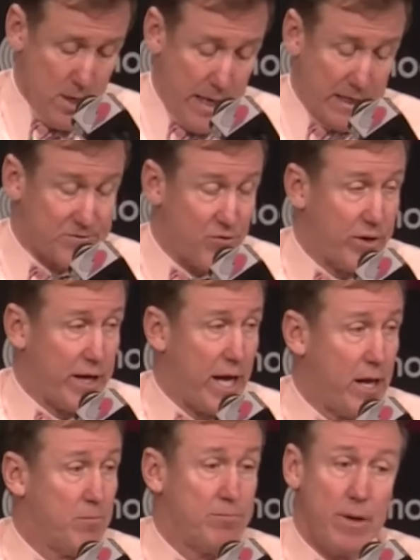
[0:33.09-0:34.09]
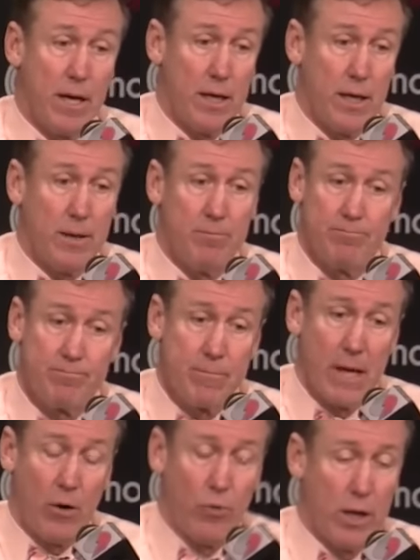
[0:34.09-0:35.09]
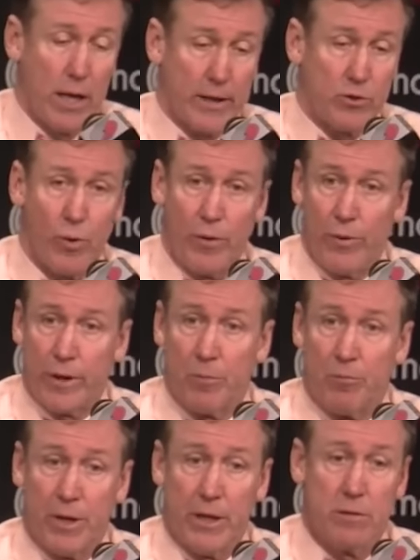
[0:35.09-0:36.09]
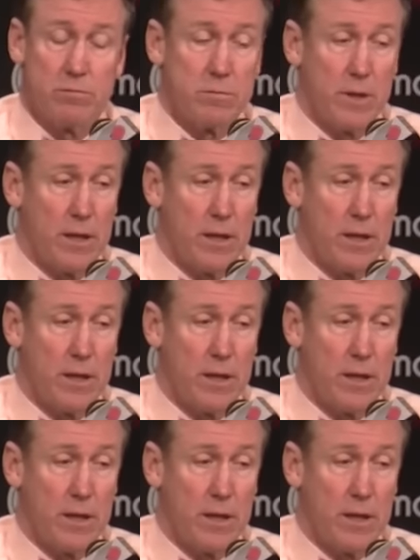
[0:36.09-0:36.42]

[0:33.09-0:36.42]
As for the game, I really like the way we competed.